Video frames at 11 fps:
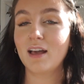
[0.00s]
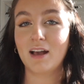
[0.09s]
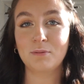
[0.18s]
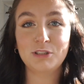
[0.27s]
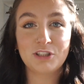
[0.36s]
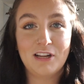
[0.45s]
And
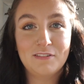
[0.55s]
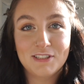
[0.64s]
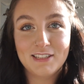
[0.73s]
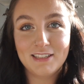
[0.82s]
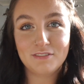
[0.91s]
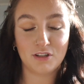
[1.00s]
we don't have to
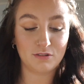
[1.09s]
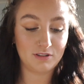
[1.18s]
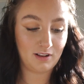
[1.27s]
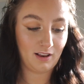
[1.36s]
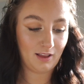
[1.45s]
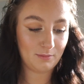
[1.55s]
leave to go to the
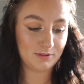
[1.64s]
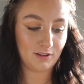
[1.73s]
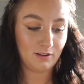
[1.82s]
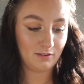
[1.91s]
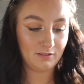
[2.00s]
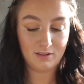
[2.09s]
club,
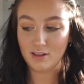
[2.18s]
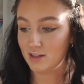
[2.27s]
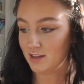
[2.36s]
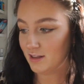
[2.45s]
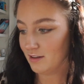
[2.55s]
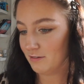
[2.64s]
so
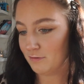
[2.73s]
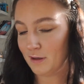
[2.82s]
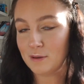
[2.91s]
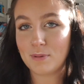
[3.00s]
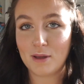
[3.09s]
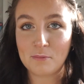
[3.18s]

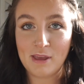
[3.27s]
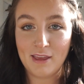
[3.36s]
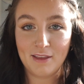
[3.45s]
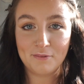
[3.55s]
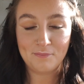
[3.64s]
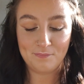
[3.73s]
fine by
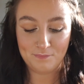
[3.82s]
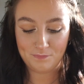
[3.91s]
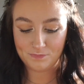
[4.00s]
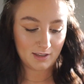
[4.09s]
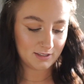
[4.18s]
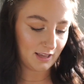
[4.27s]
me.
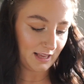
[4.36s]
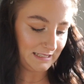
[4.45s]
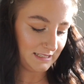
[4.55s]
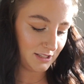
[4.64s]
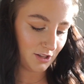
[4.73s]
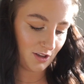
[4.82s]
So yes,
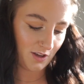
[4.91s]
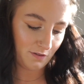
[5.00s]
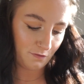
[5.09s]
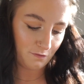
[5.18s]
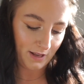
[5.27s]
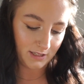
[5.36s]
this is the
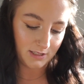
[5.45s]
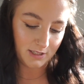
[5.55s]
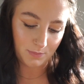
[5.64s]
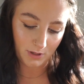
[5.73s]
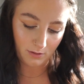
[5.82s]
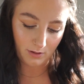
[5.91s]
Fenty
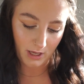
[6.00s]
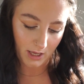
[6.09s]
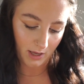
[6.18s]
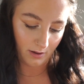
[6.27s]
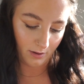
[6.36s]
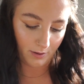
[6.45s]

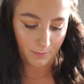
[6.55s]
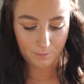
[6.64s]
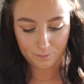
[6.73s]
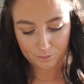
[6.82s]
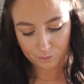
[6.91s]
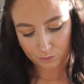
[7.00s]
Beauty
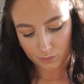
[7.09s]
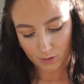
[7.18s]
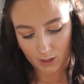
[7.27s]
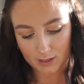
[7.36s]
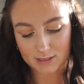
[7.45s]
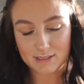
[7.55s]

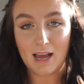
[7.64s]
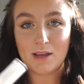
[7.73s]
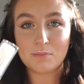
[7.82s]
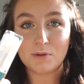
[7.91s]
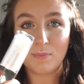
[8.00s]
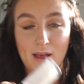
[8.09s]

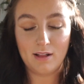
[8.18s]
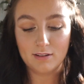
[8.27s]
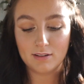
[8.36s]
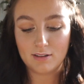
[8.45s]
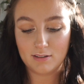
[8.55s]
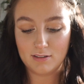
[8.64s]
Diamond
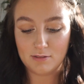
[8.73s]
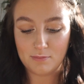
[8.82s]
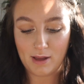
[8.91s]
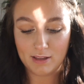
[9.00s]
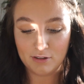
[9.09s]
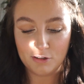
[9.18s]
Milk.
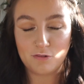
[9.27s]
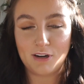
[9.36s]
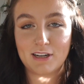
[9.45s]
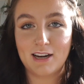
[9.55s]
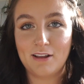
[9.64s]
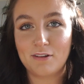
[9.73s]
My uni
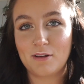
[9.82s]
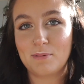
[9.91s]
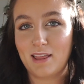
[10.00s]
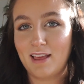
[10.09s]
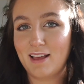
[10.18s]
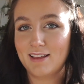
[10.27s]
friend Keo gave me
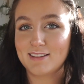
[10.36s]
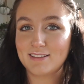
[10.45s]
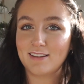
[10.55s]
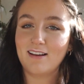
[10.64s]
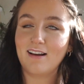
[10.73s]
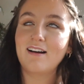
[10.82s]
this.
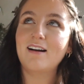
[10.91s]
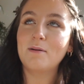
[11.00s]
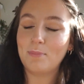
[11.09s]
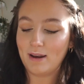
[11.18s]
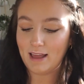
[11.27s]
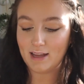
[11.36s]

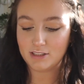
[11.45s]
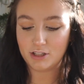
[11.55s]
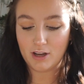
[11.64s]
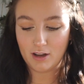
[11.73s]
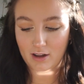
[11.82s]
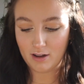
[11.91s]
Bless her
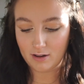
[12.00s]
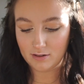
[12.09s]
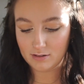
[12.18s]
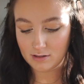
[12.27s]
heart.